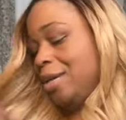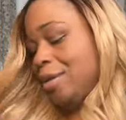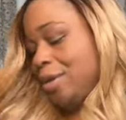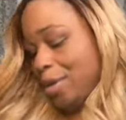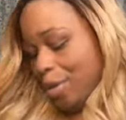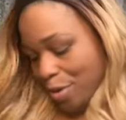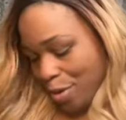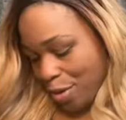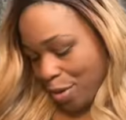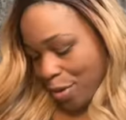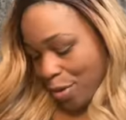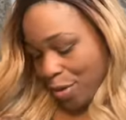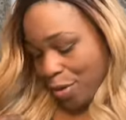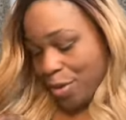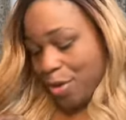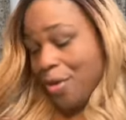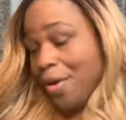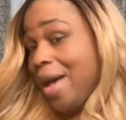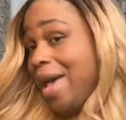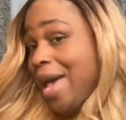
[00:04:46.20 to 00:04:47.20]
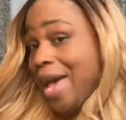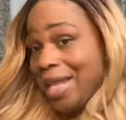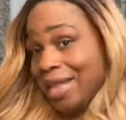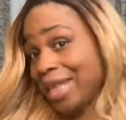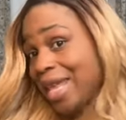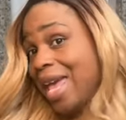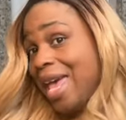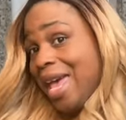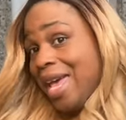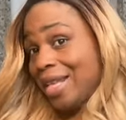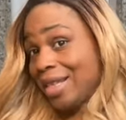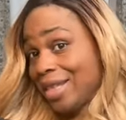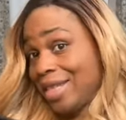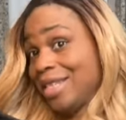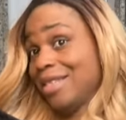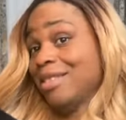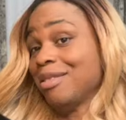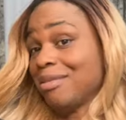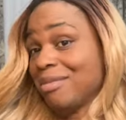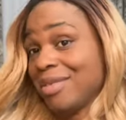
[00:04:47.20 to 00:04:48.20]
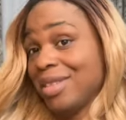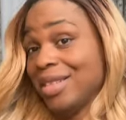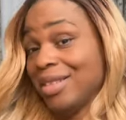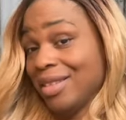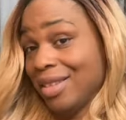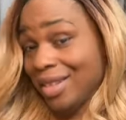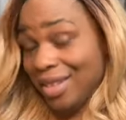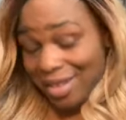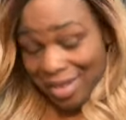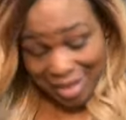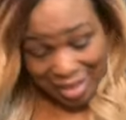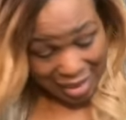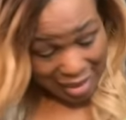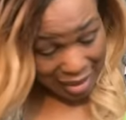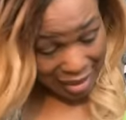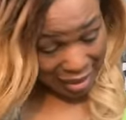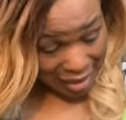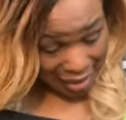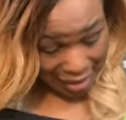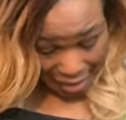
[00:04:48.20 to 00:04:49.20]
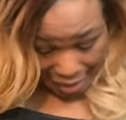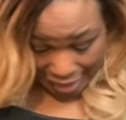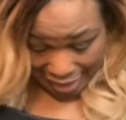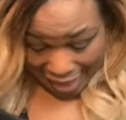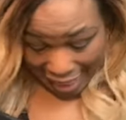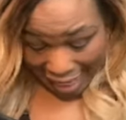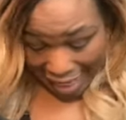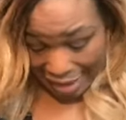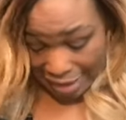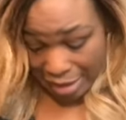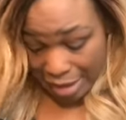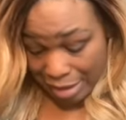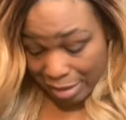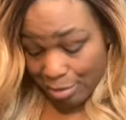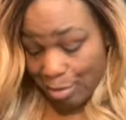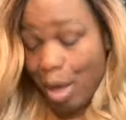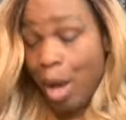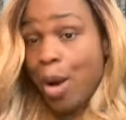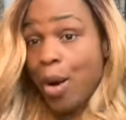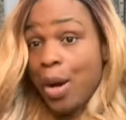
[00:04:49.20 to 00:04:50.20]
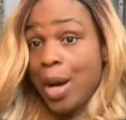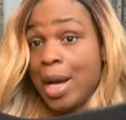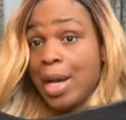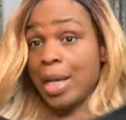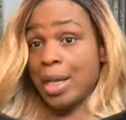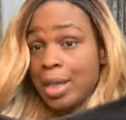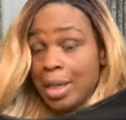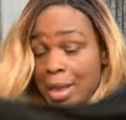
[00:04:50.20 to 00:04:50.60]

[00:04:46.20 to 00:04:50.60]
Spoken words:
know your girl had to have this one. This is a size small.